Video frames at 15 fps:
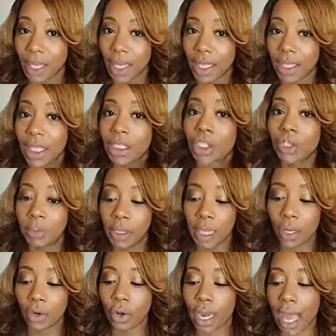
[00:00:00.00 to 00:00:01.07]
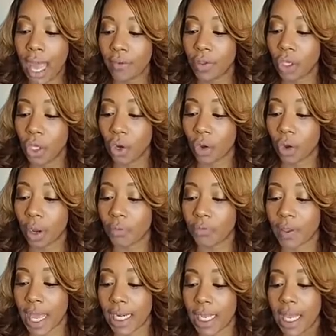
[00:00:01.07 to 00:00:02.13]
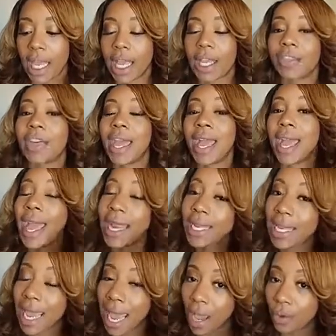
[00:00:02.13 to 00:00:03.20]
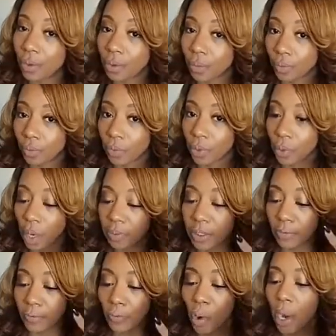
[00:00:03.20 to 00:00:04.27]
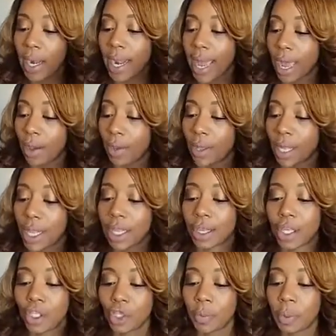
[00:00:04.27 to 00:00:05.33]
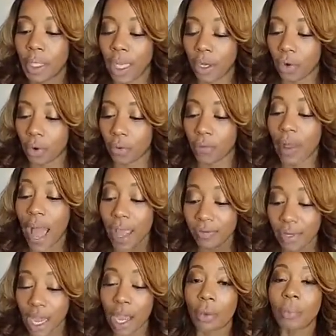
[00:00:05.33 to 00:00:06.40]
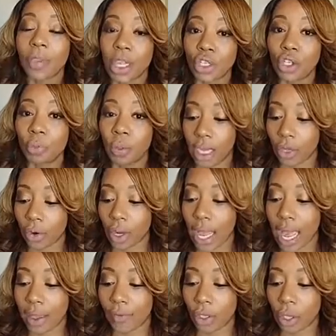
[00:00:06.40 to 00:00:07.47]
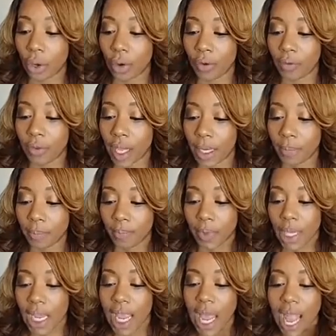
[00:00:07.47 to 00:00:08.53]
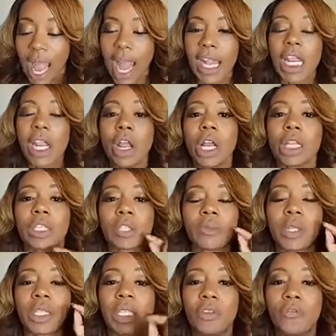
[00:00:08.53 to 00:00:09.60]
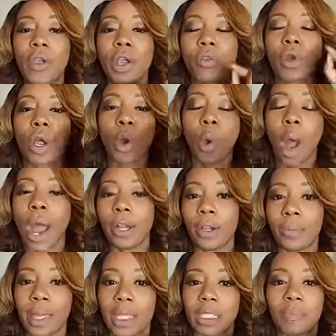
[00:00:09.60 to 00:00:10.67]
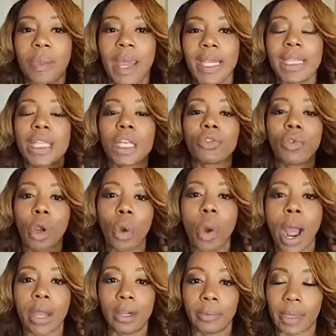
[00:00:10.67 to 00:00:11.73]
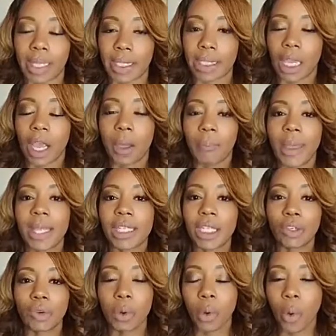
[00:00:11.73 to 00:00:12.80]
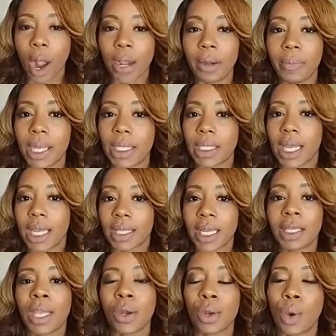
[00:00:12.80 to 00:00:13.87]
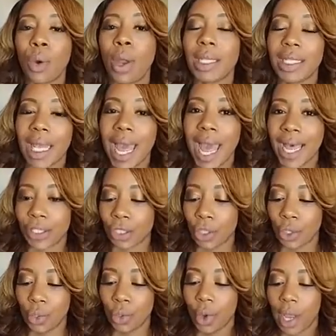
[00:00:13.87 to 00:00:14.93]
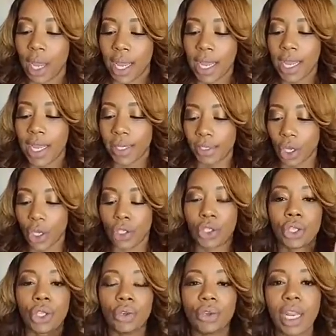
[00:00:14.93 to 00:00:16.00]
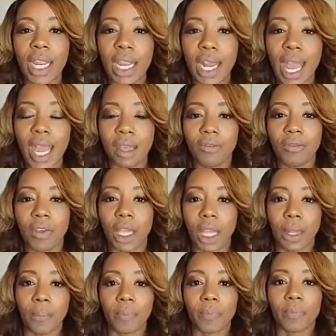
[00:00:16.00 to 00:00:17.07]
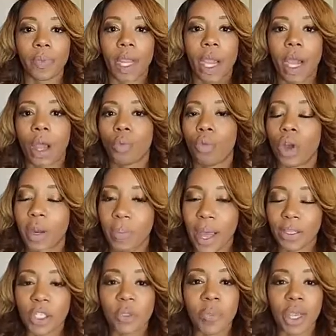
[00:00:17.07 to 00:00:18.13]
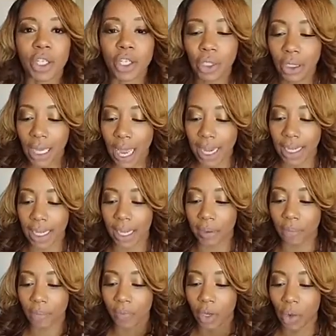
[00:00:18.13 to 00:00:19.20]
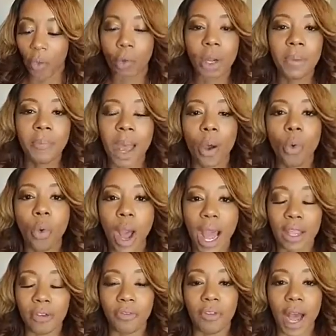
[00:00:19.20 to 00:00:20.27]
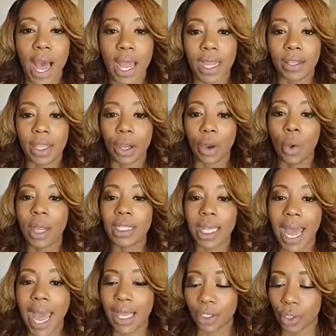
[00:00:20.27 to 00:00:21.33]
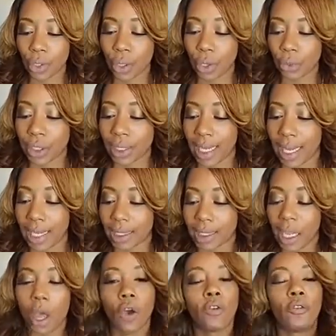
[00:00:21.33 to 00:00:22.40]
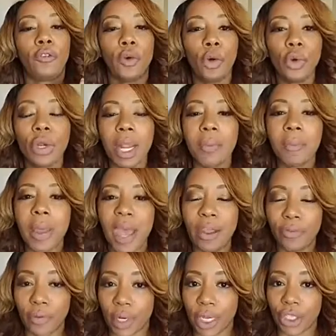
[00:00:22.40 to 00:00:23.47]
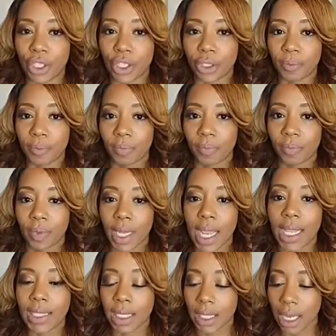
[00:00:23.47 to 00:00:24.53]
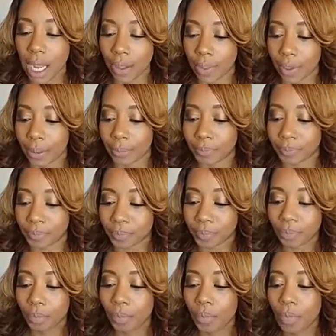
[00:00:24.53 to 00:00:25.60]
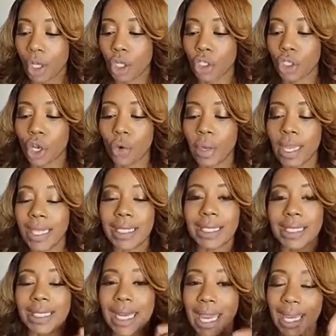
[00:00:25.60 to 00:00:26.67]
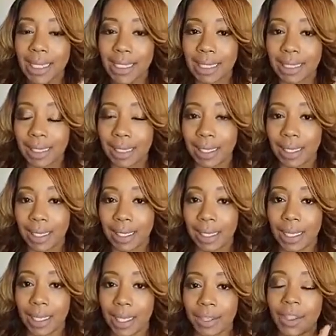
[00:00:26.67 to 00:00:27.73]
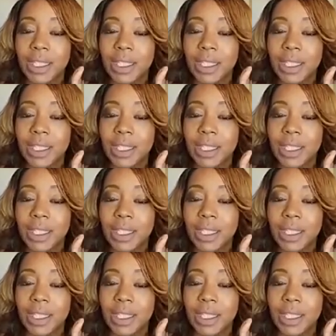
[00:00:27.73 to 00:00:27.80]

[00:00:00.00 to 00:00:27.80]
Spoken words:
that you plan on having your event, the head count, we're up to 4 now, 5 now that you plan on having your event, any specific requirements, basic requirements that they're going to ask you is, do you need AV? What about special lighting? What about Wi-Fi? They're going to ask you those things. Food and beverage is another. So it's dates, the